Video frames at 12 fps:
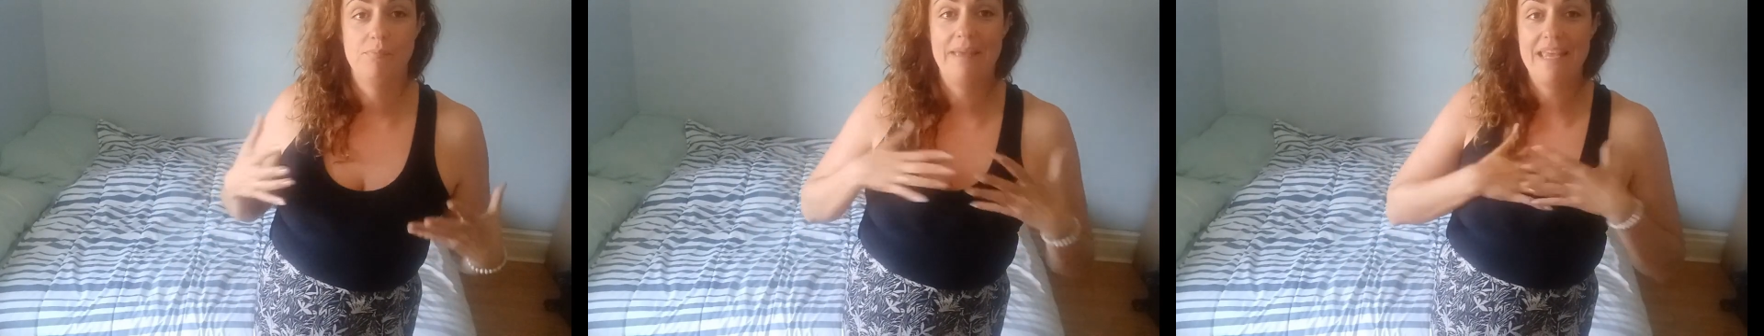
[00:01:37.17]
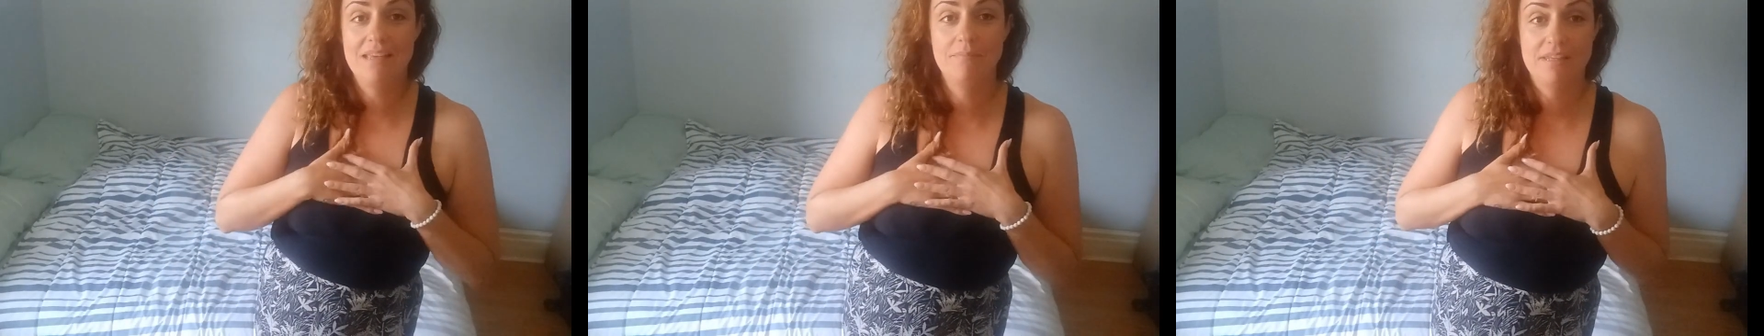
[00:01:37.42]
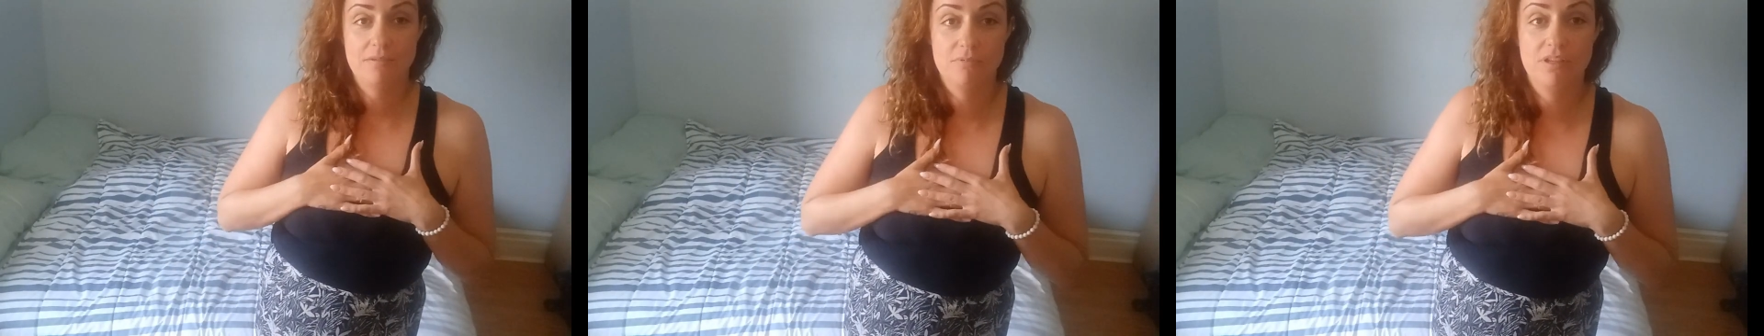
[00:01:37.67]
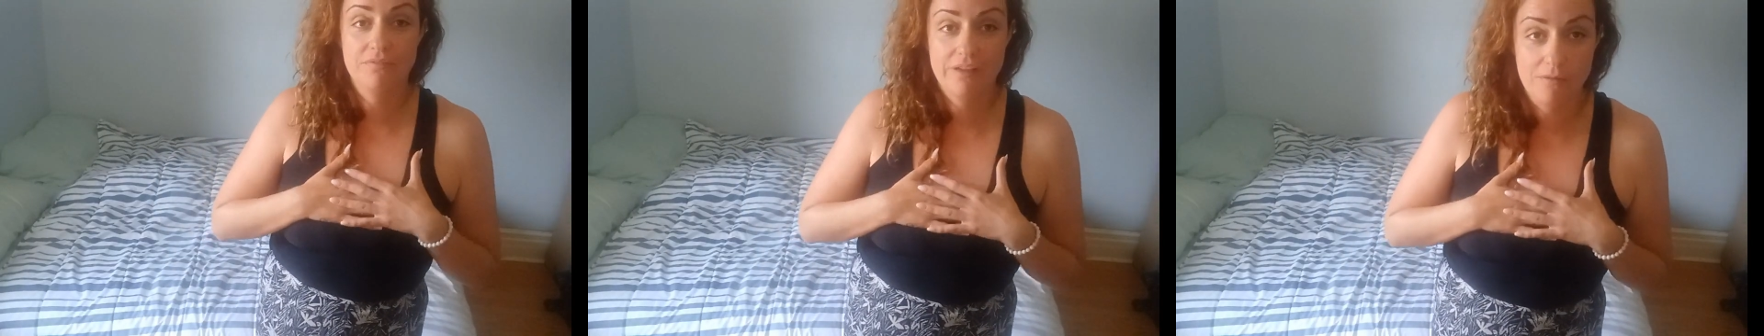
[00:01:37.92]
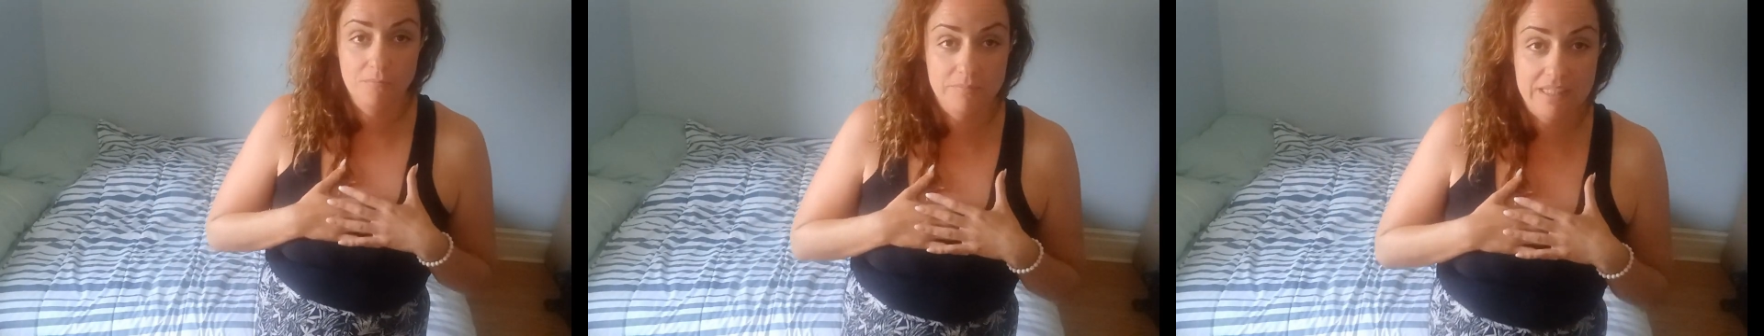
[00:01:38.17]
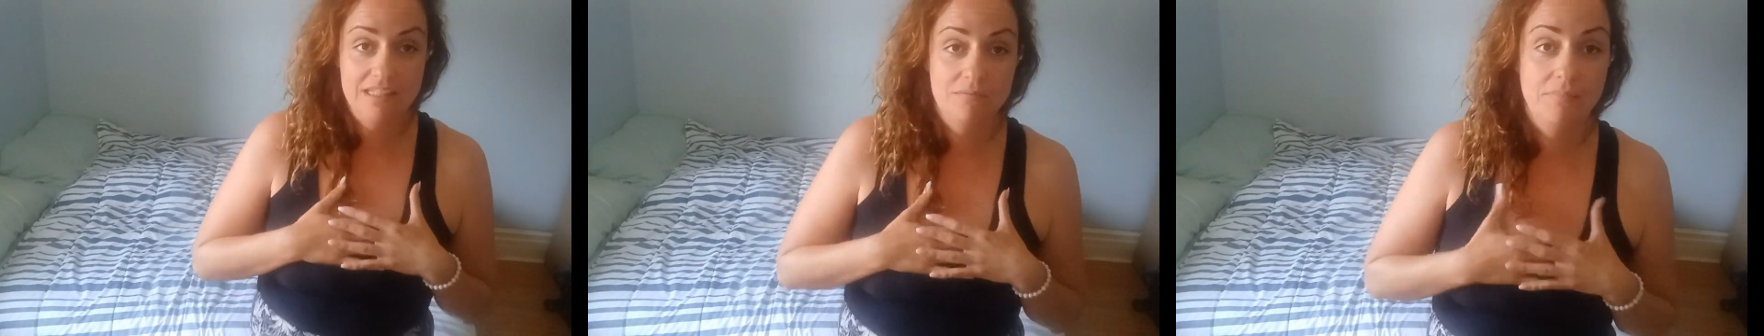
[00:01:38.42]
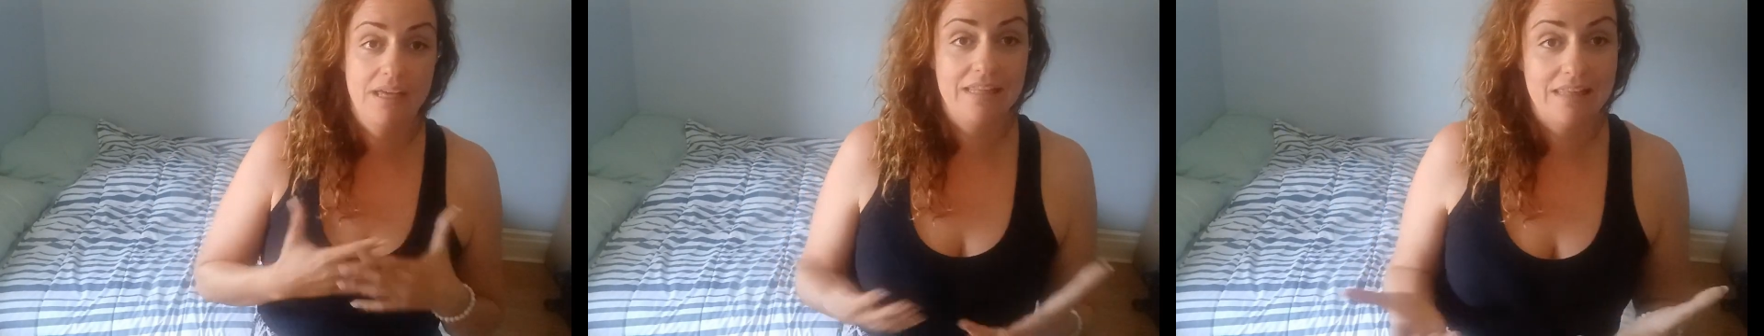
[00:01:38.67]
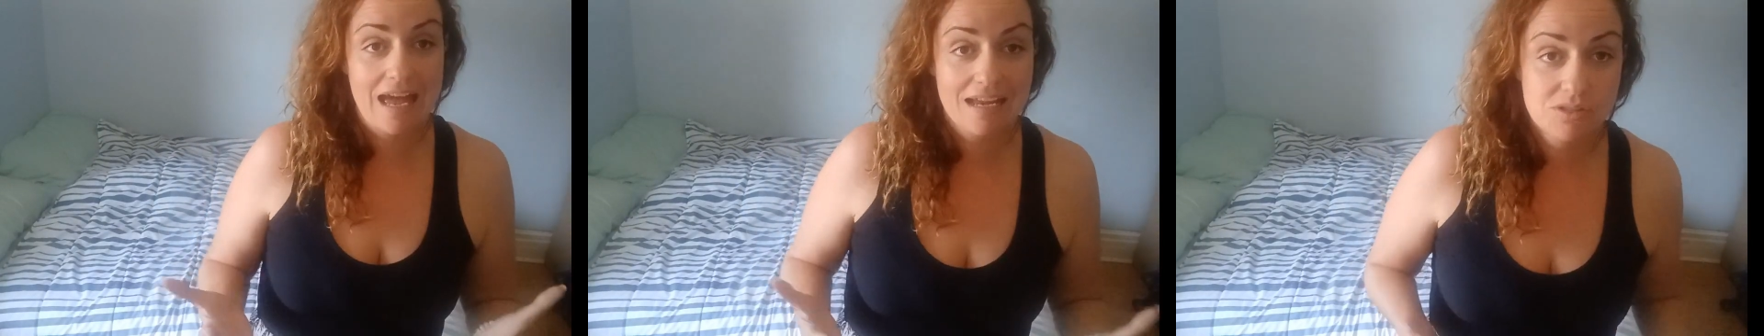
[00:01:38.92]
maybe would have helped me in my
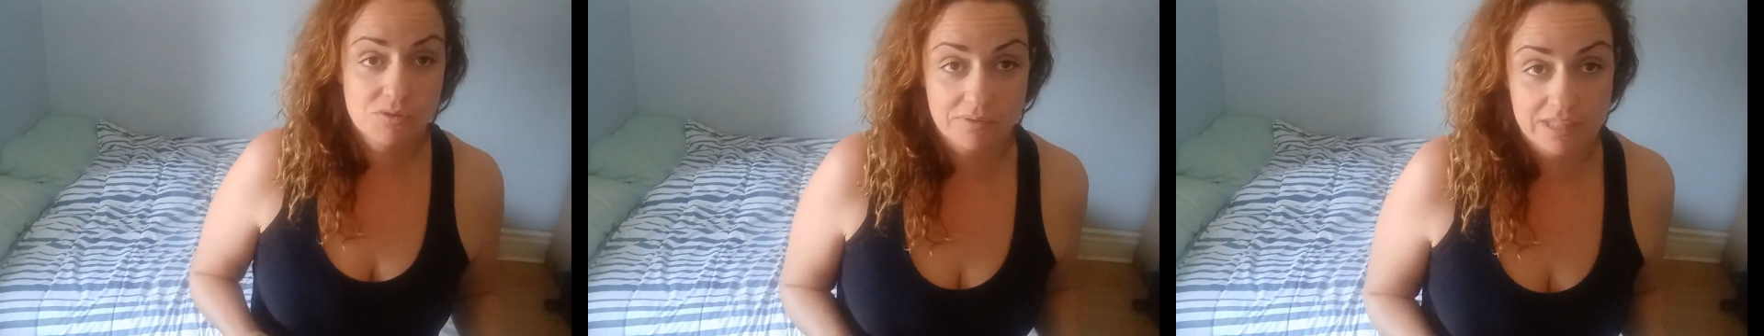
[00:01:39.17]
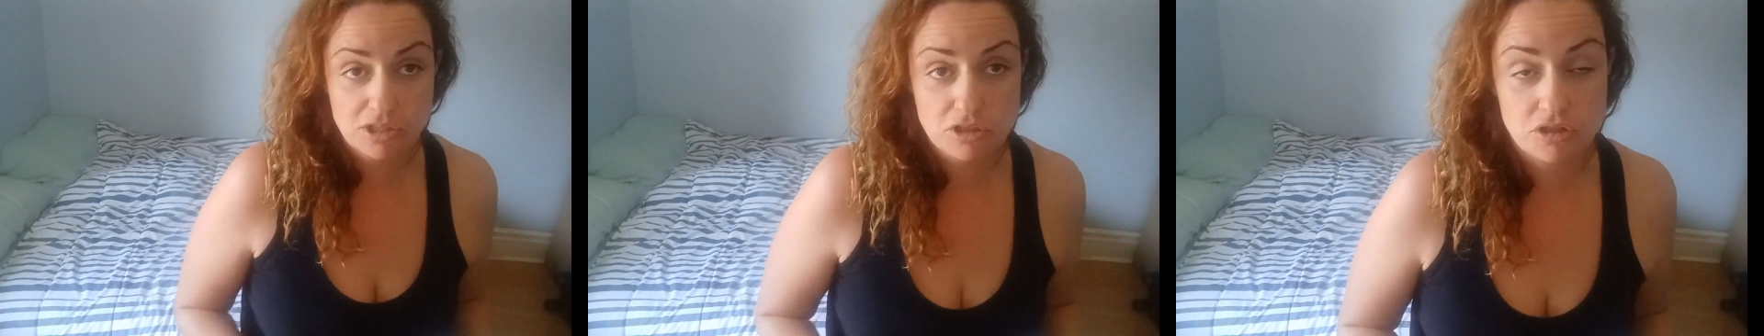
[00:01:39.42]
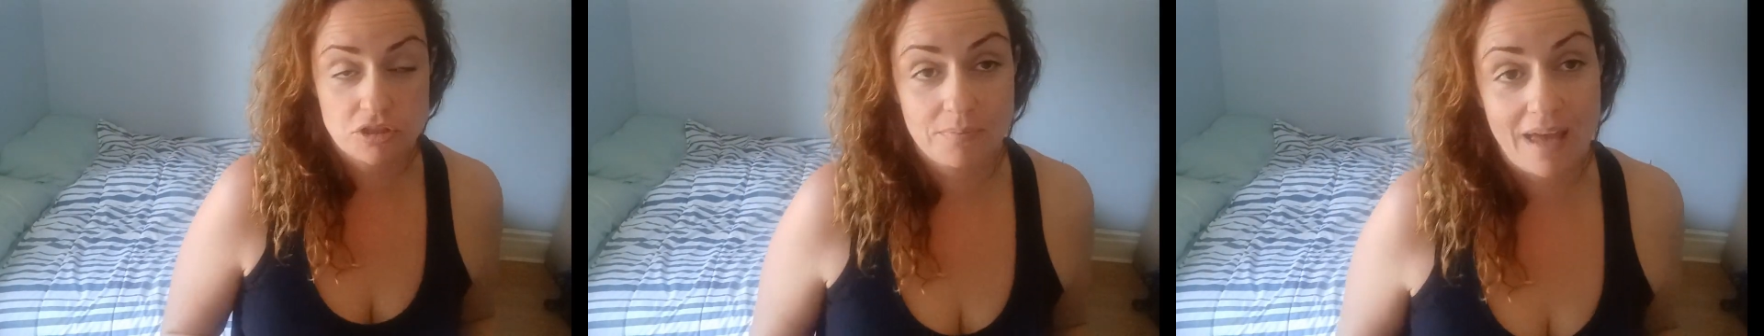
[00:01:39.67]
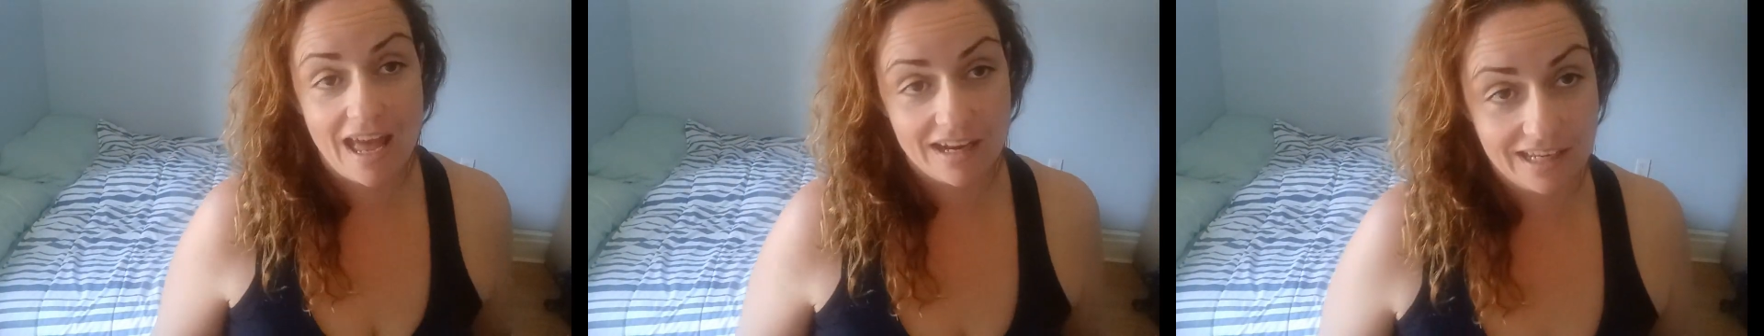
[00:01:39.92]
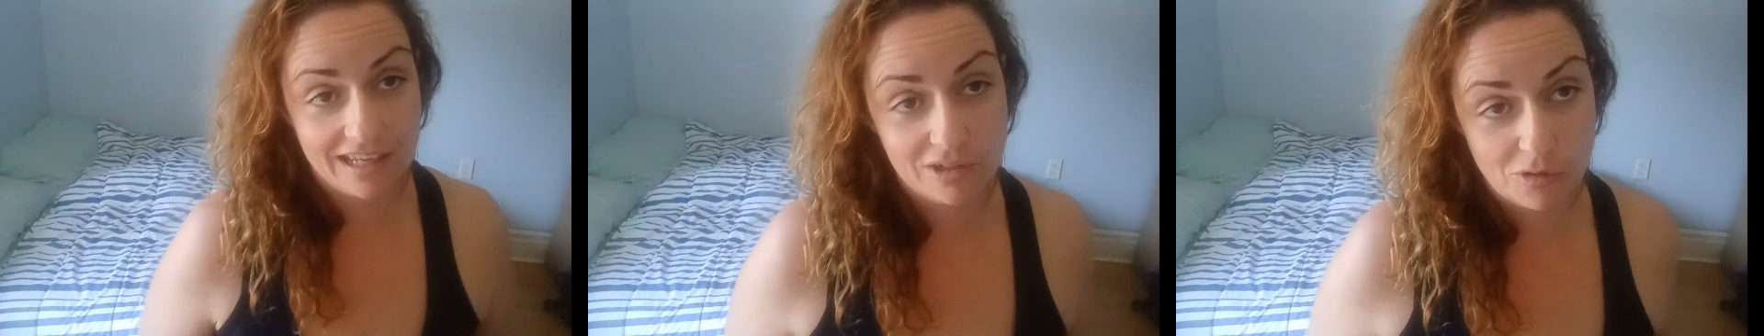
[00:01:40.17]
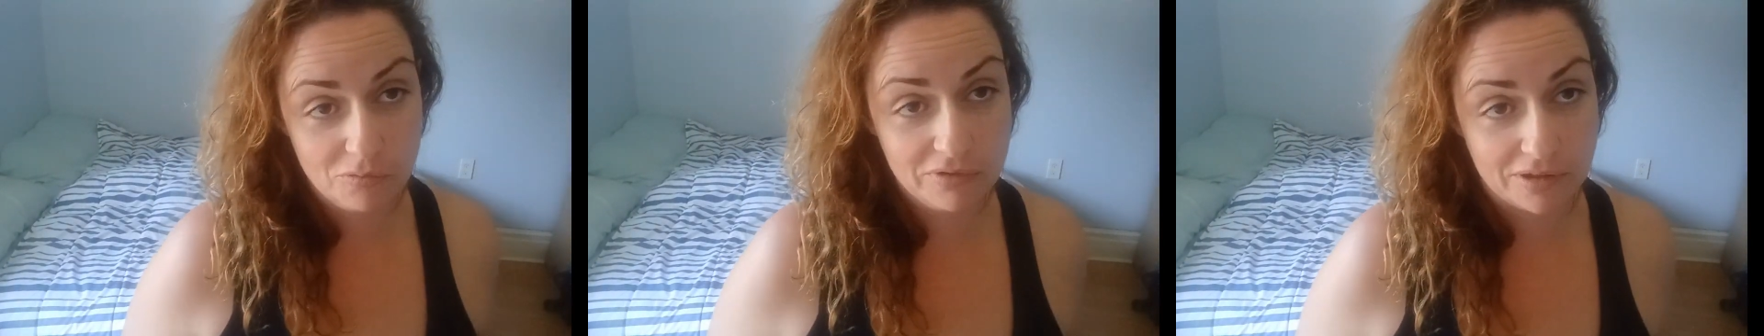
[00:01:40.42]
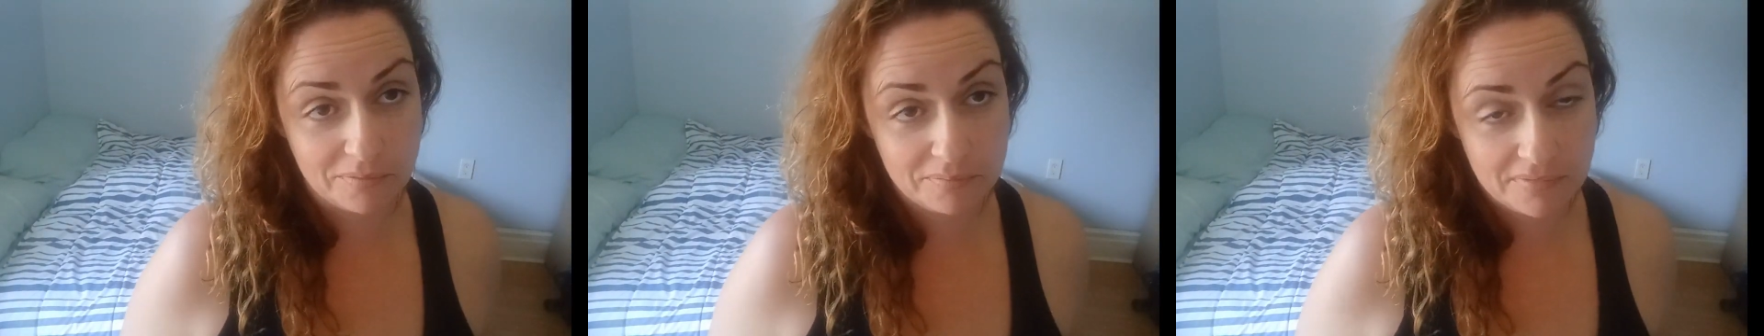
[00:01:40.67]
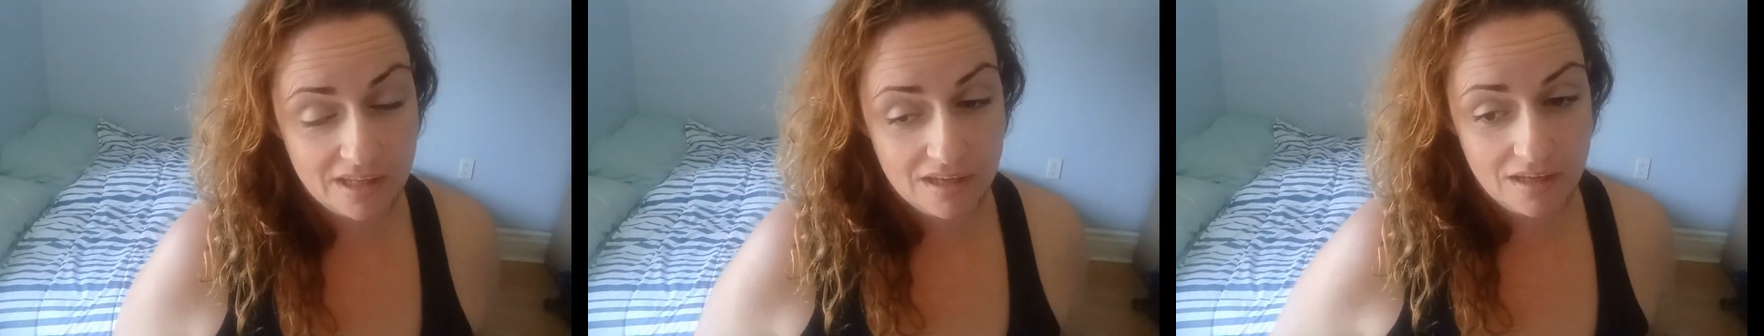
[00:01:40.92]
last relationship had I known them.